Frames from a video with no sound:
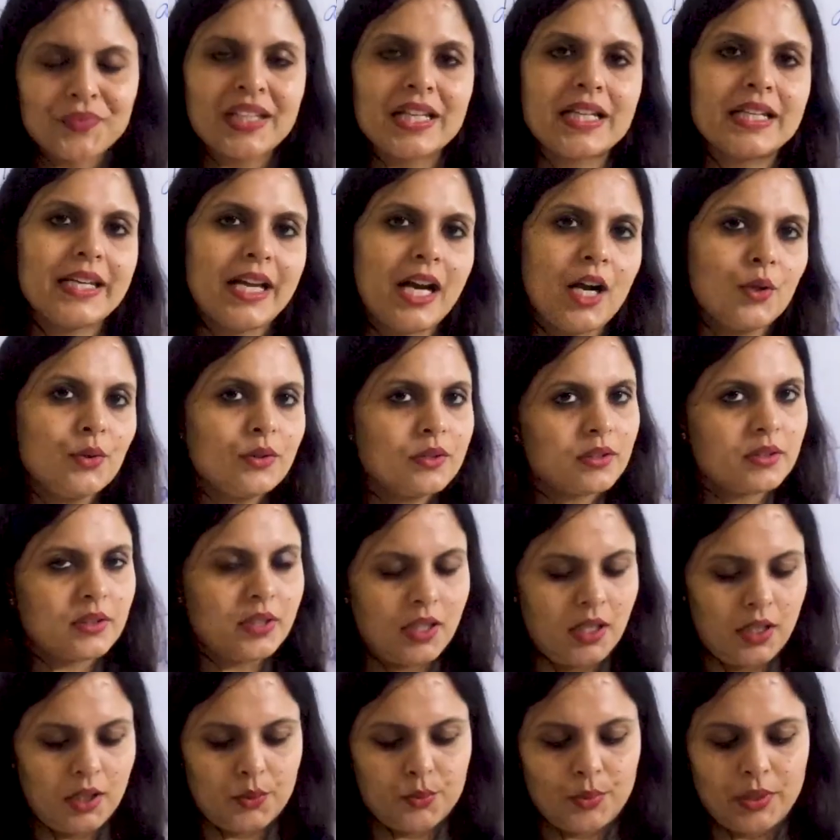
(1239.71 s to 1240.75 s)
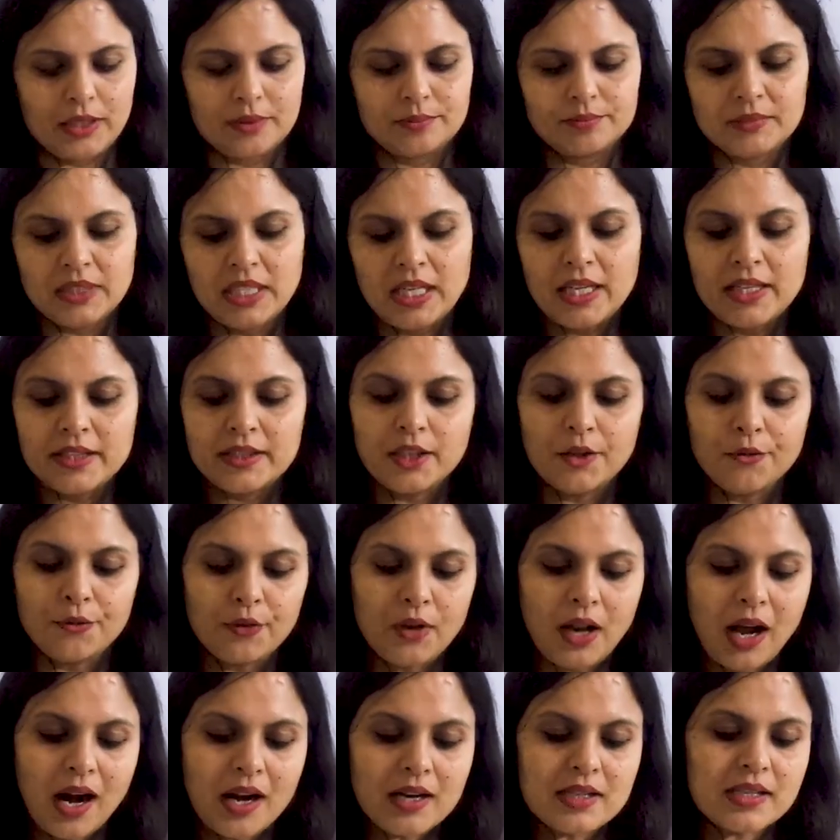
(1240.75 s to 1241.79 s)
Now the third one. The
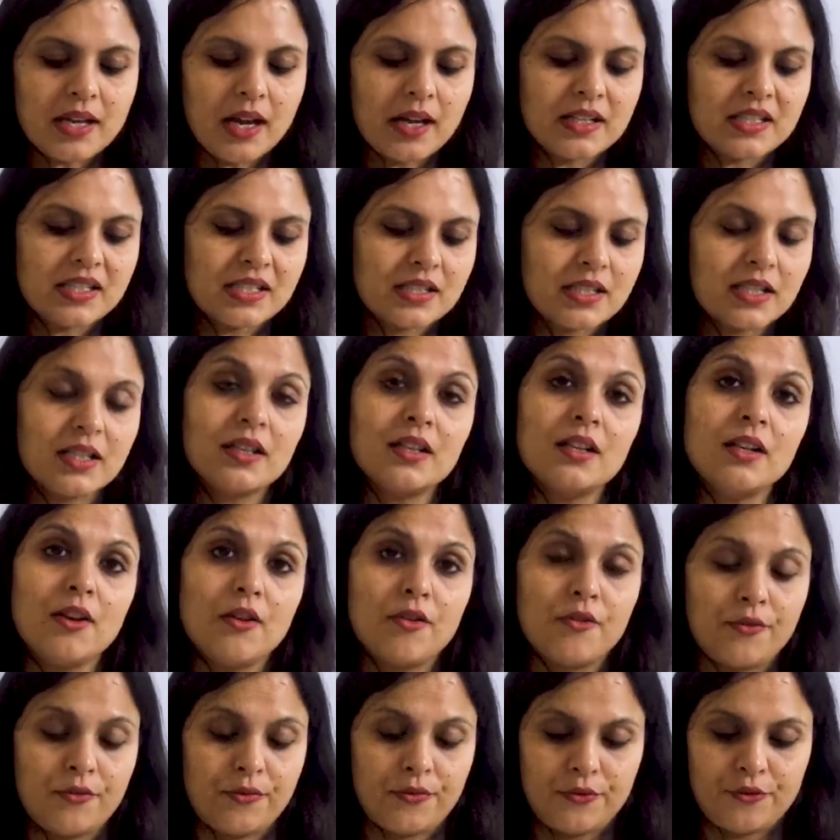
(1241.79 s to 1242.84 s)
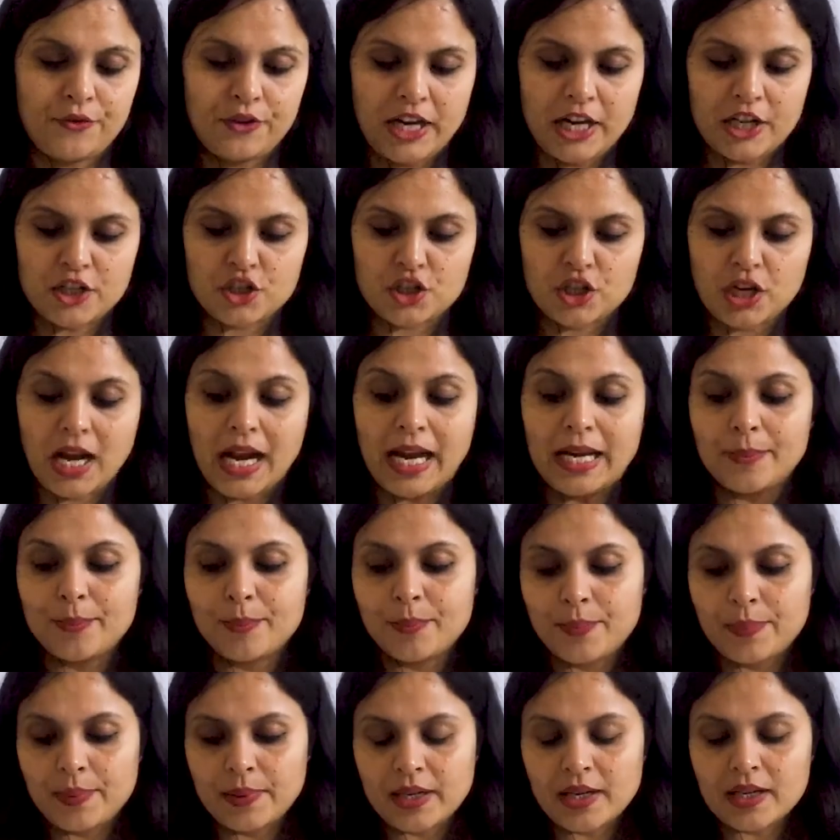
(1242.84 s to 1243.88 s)
flowers are still fresh. I
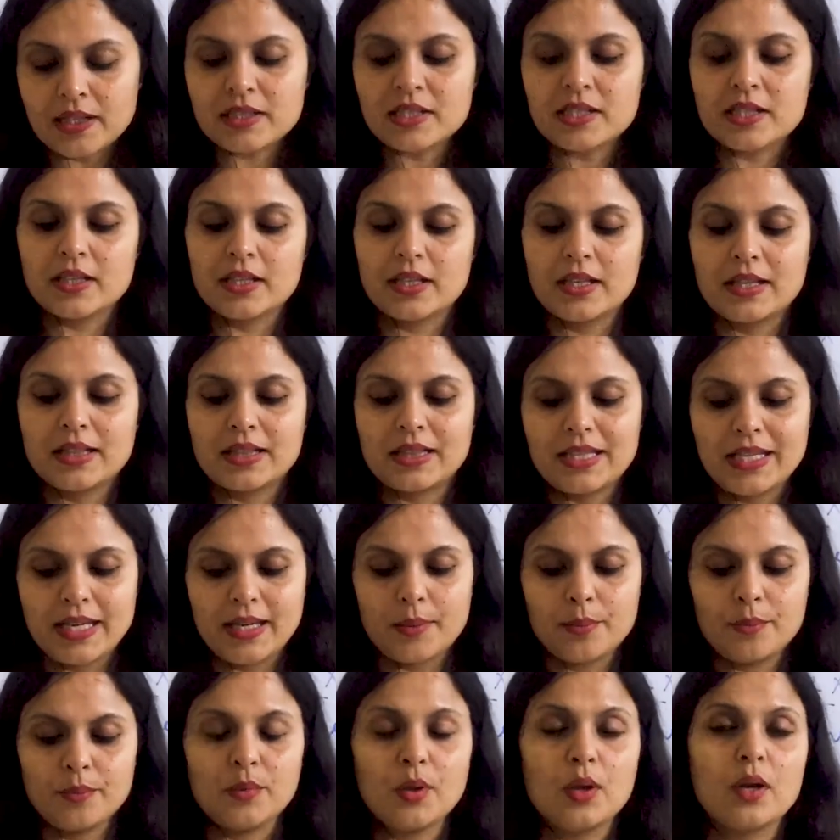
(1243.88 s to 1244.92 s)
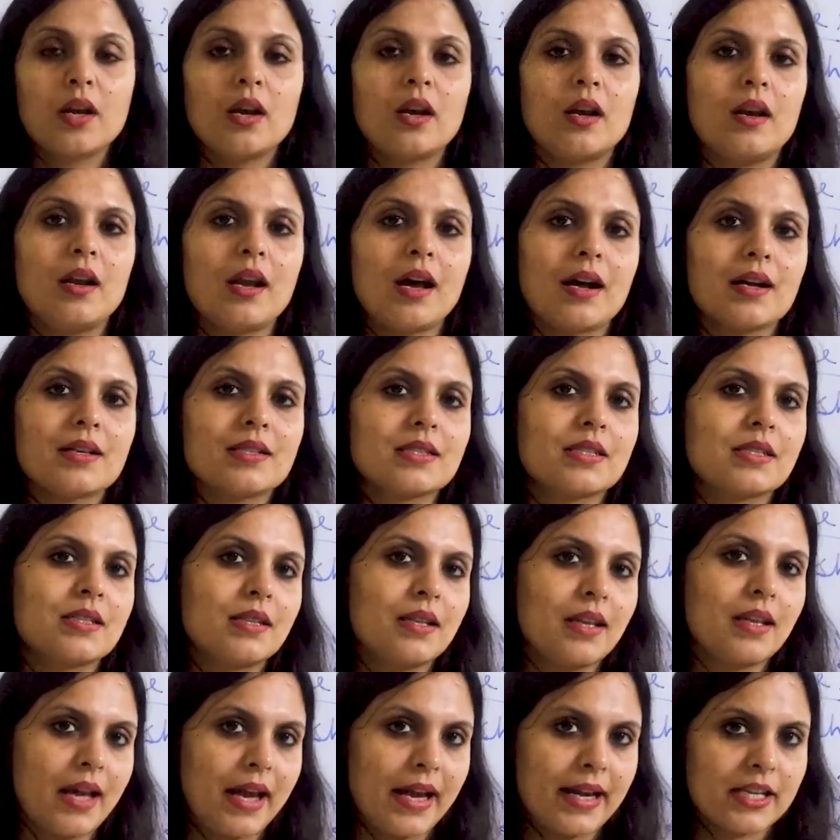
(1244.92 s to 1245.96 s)
plucked them last
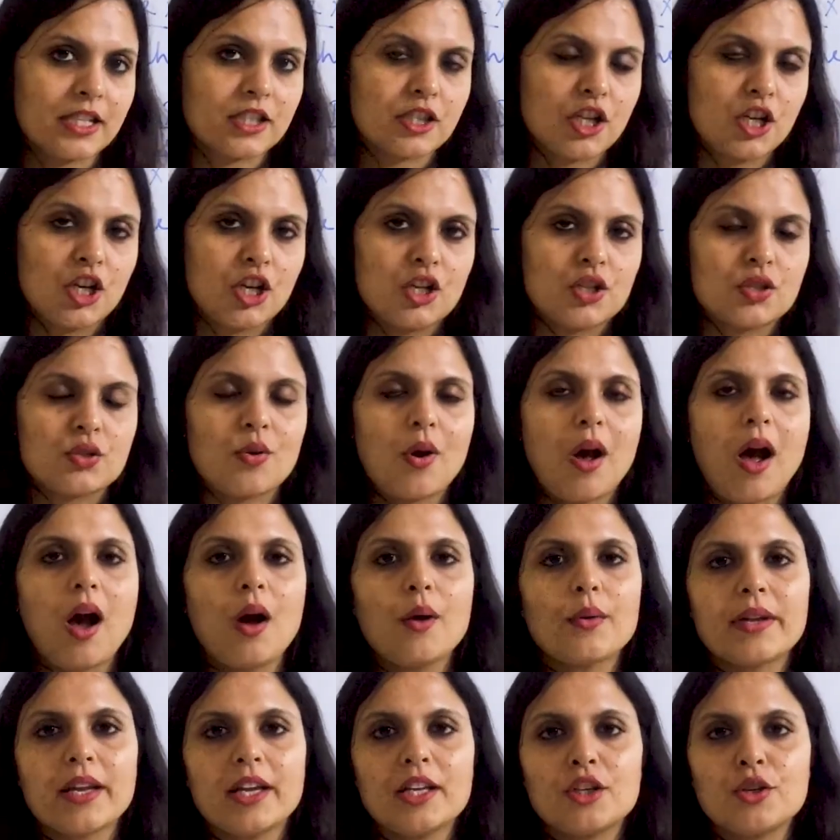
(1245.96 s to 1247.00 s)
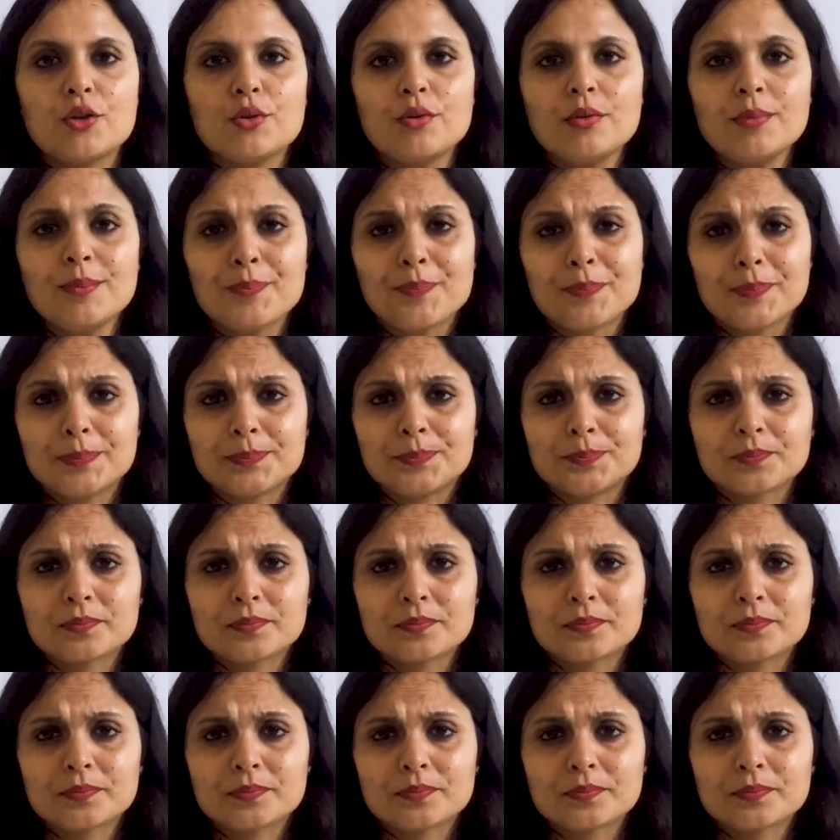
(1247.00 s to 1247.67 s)
night. So how can you